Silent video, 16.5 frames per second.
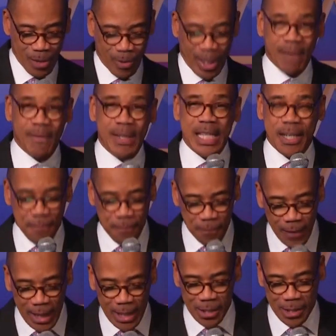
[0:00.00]
Whatever the
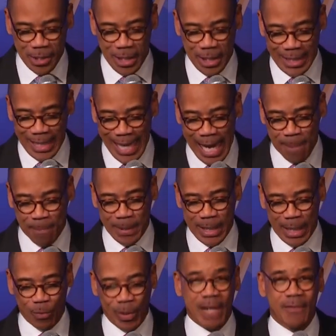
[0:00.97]
affliction is
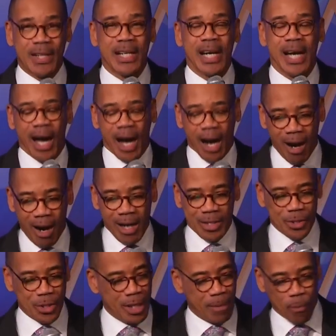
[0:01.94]
happening, whatever
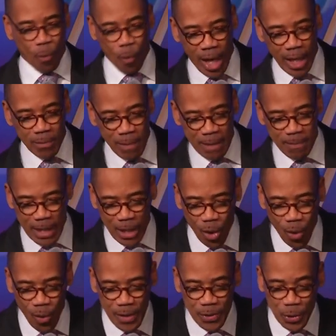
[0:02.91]
hardship one may be
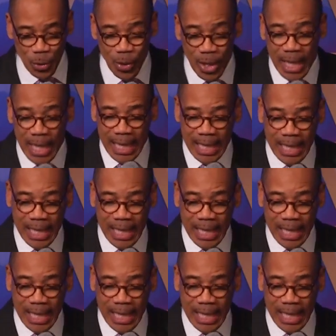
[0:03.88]
going through,